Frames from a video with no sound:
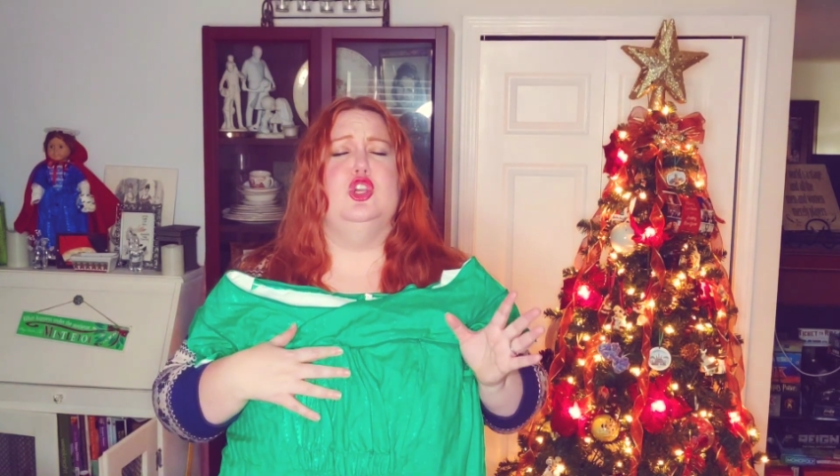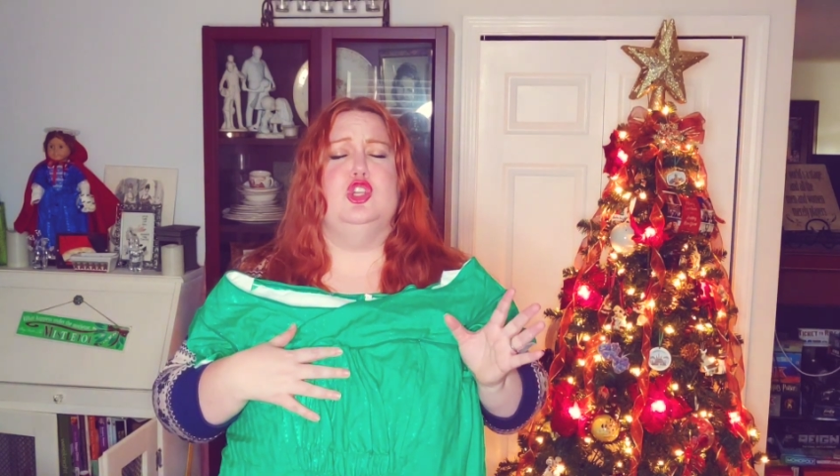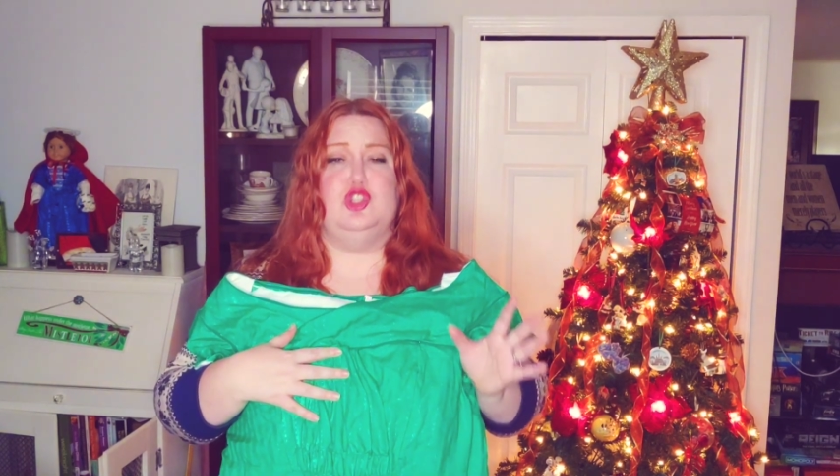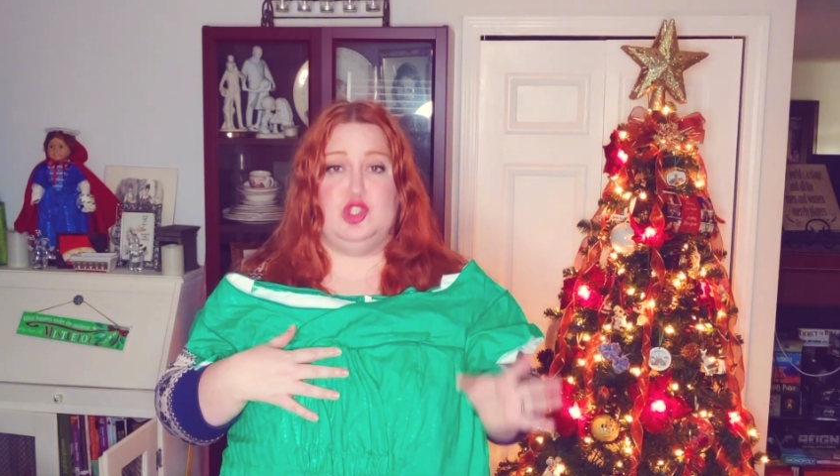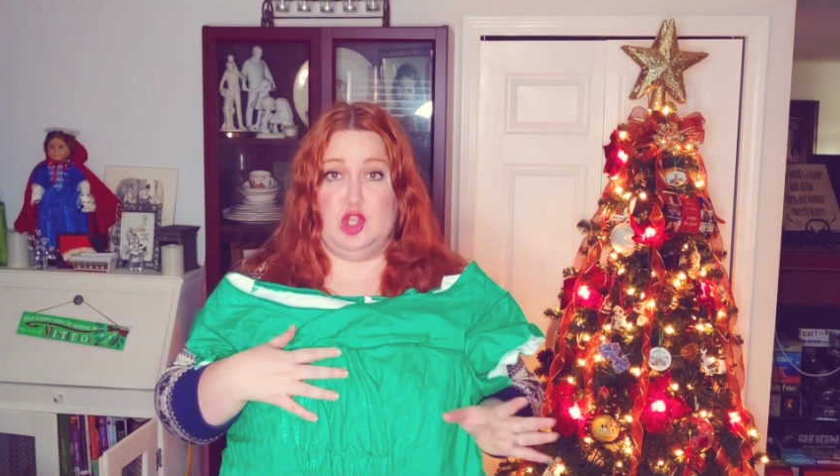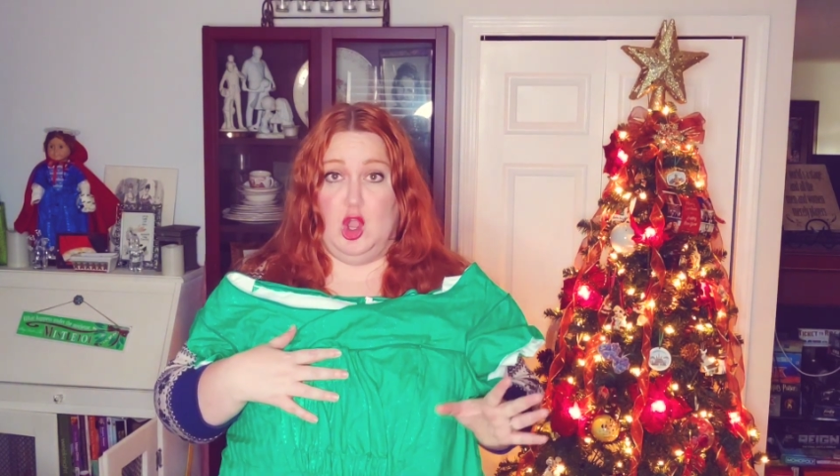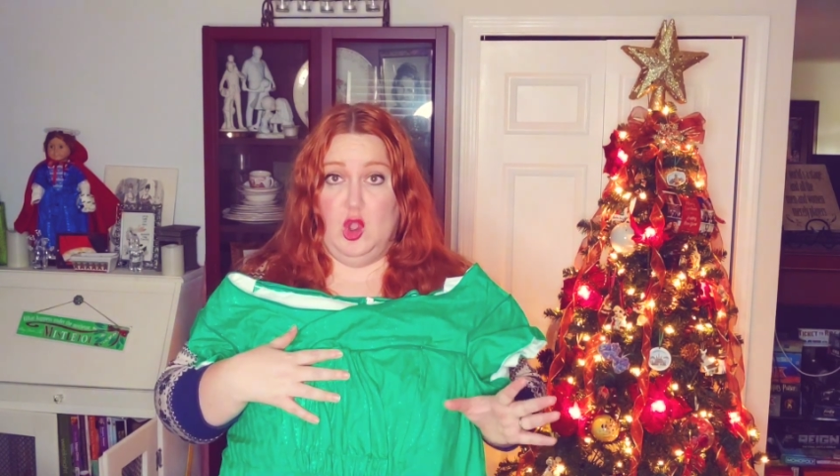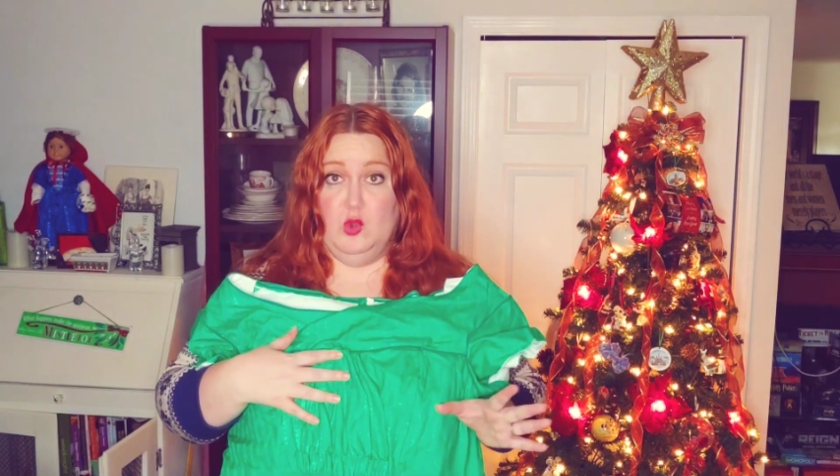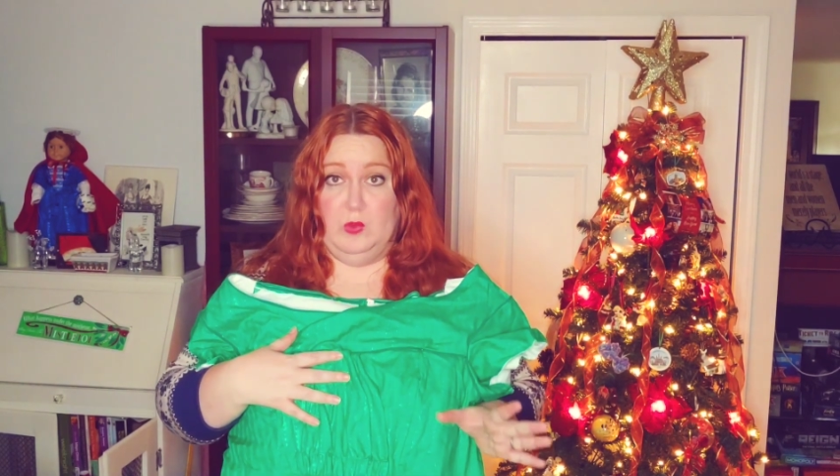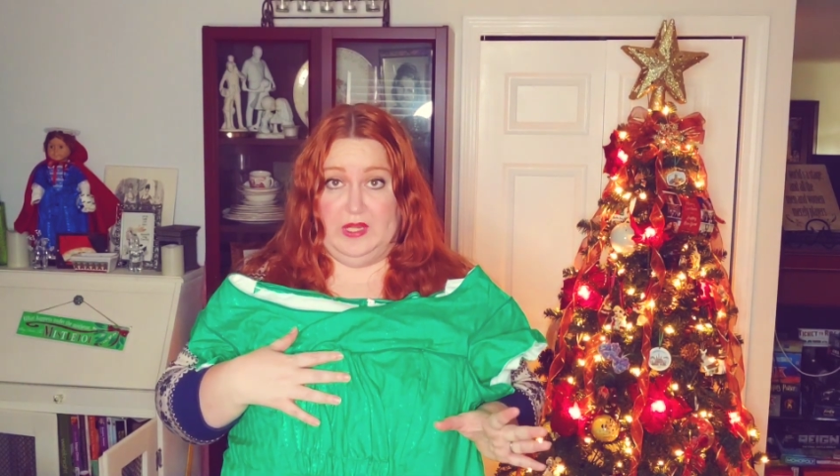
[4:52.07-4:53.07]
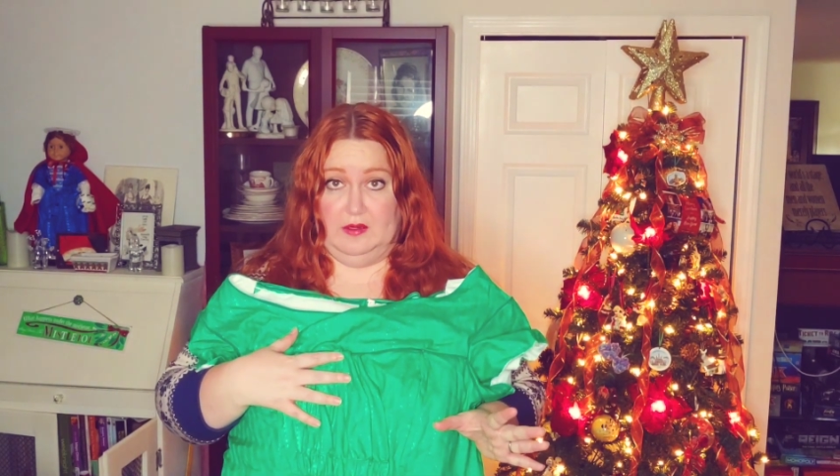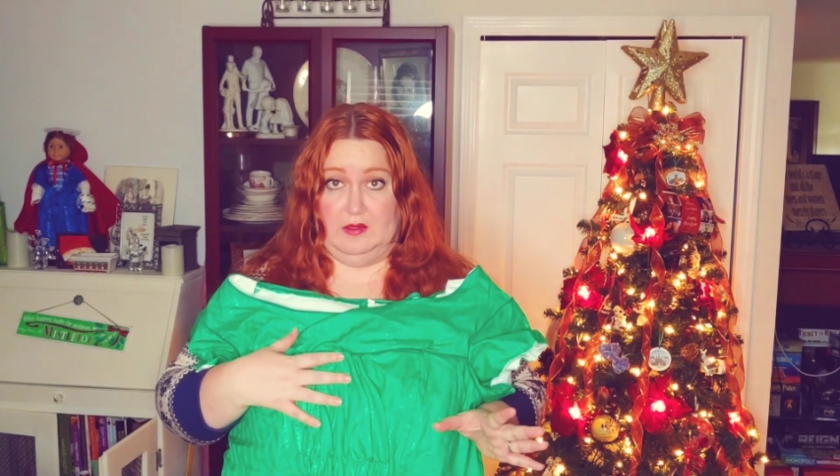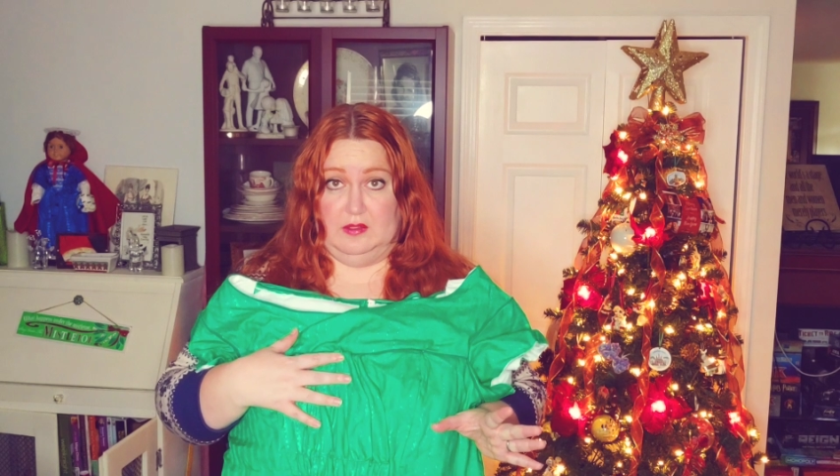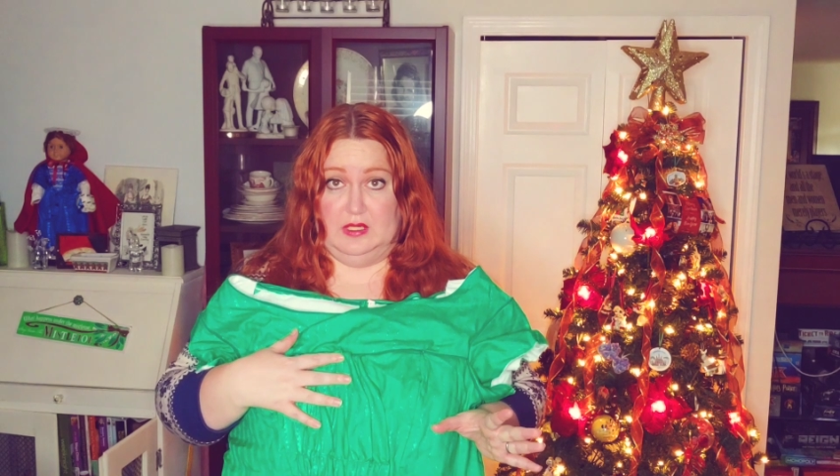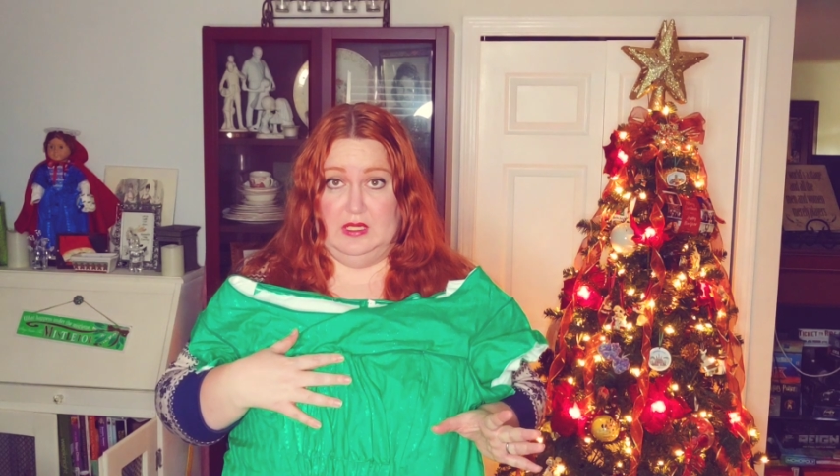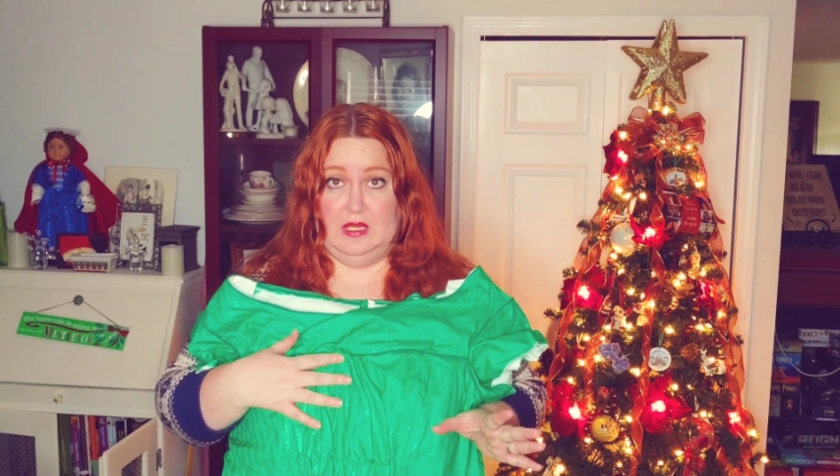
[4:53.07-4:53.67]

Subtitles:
so weird,